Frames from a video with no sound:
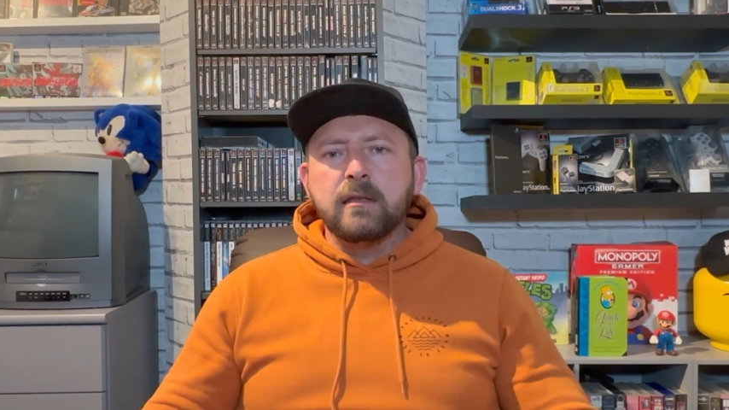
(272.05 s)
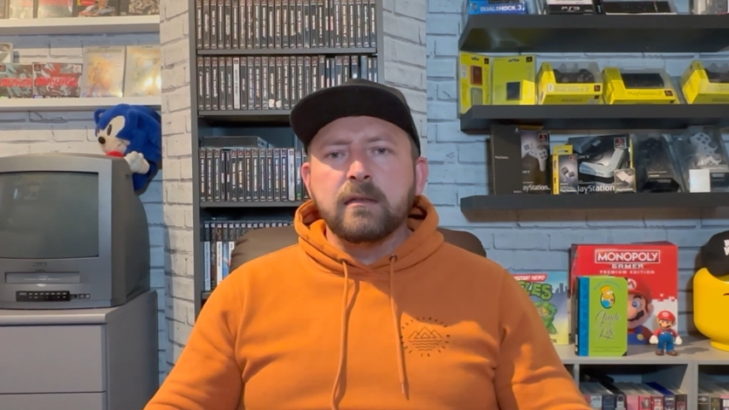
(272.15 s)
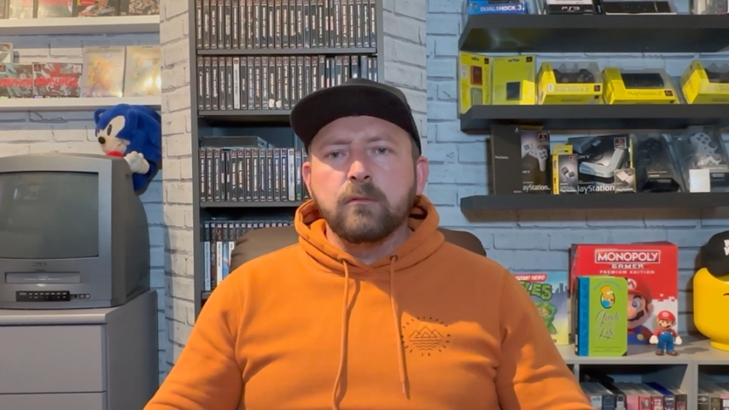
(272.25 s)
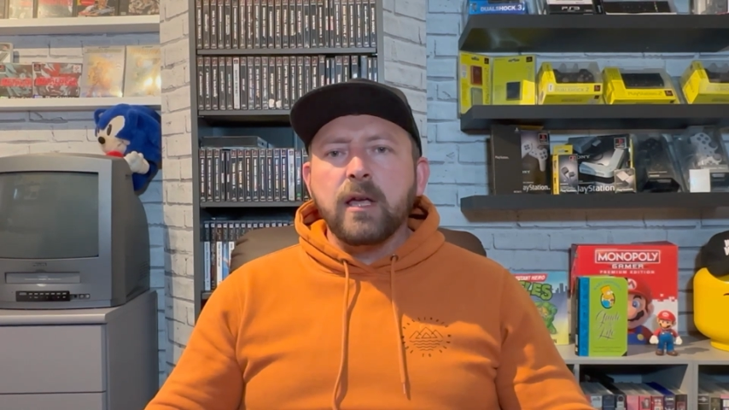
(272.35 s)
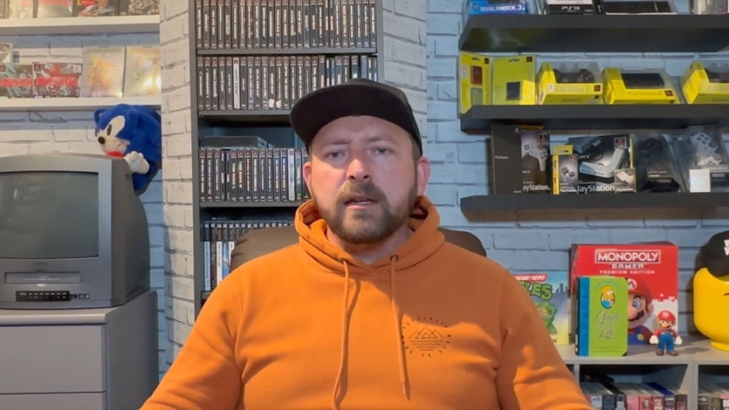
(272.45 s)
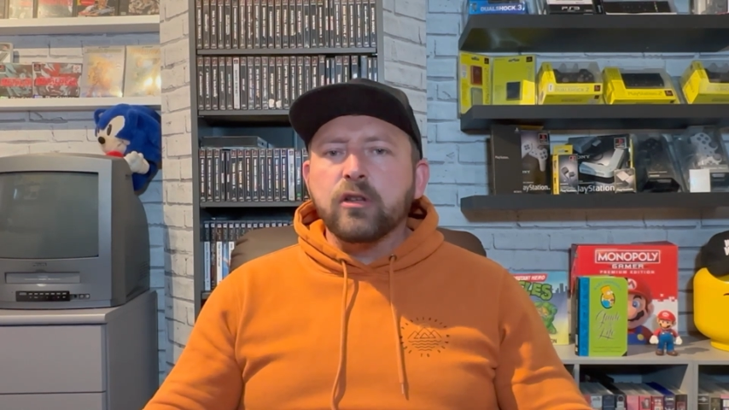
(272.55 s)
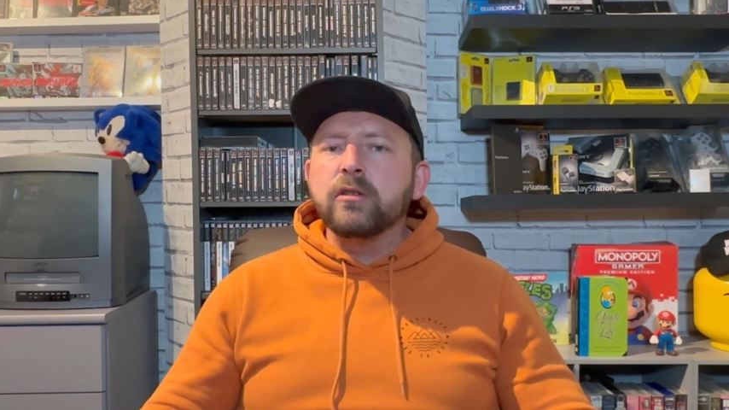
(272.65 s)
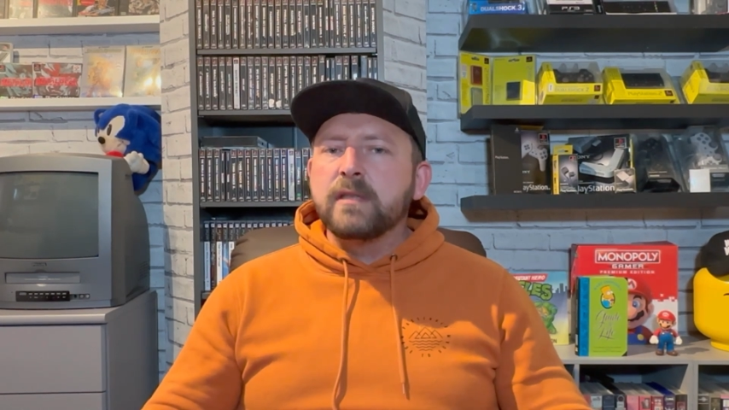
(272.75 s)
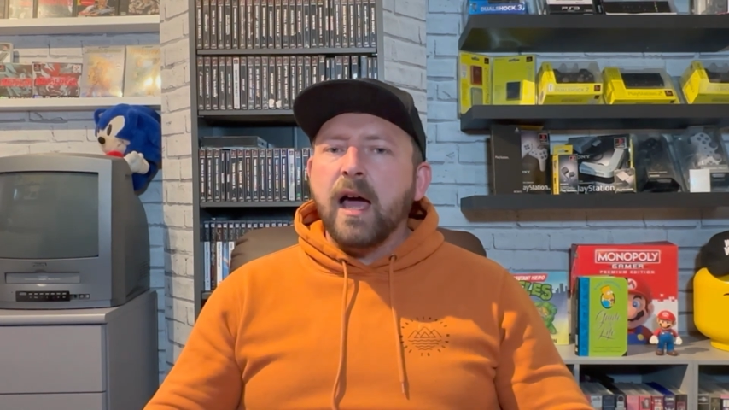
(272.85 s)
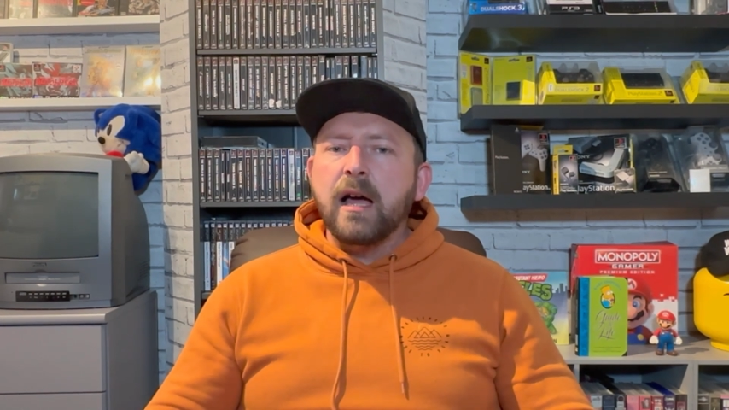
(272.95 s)
we had a
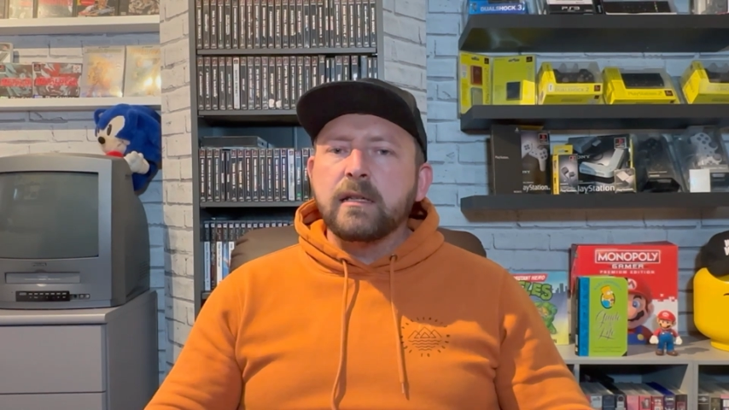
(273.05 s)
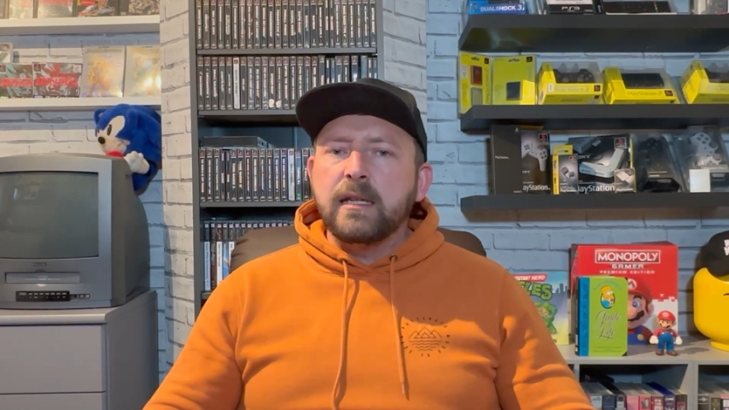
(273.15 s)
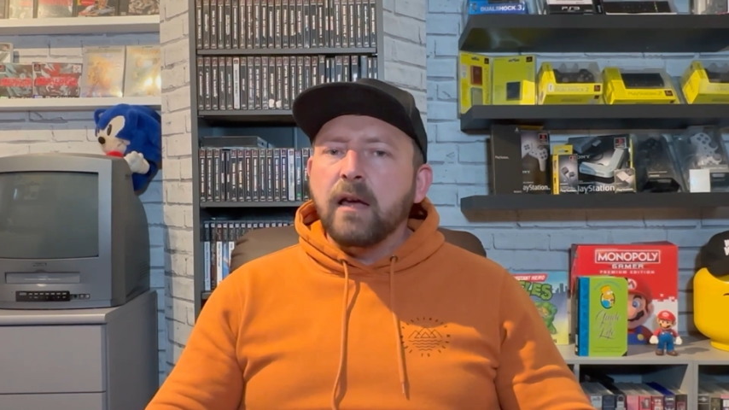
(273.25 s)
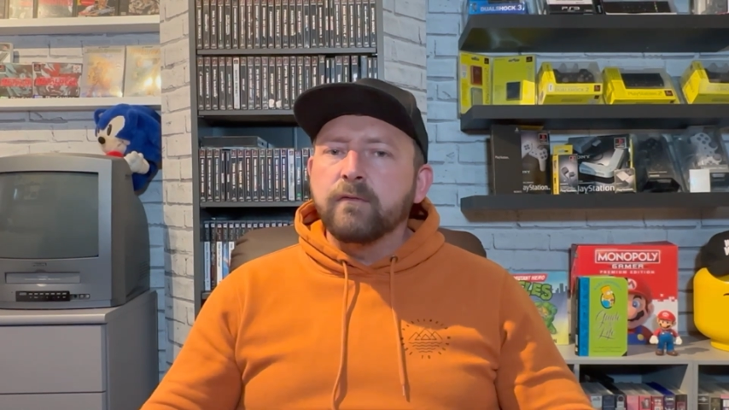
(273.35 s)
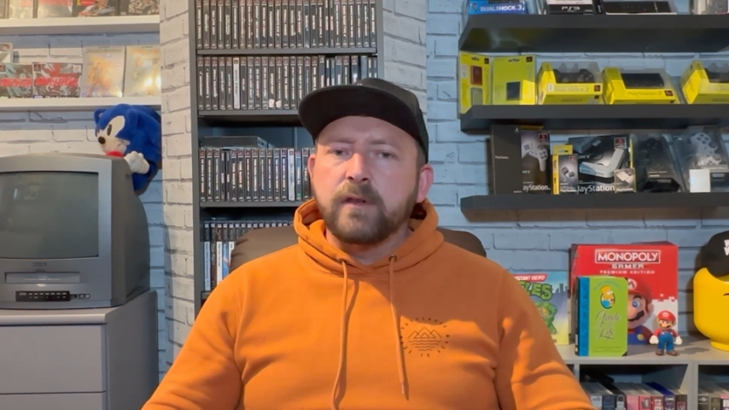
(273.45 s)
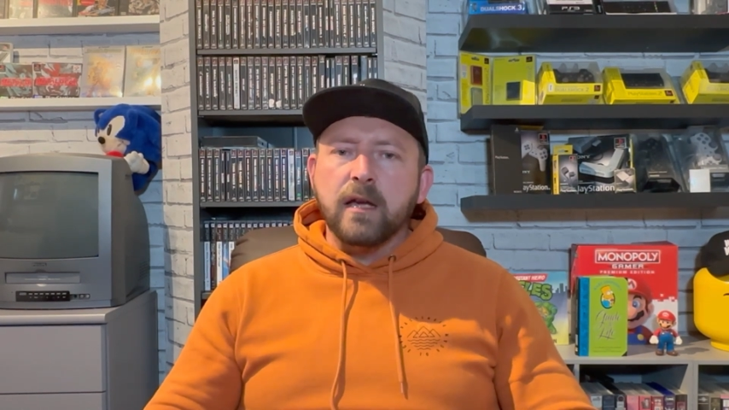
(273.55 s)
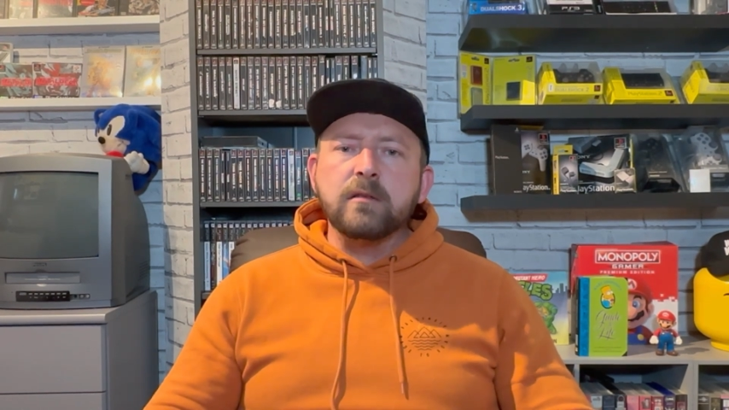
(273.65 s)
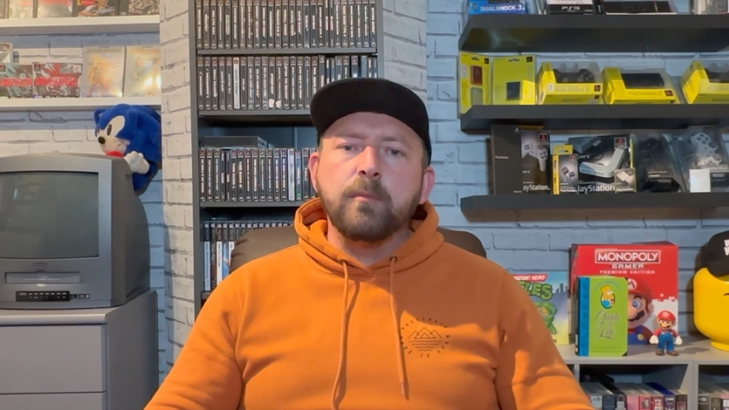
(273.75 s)
good dad, he loved us,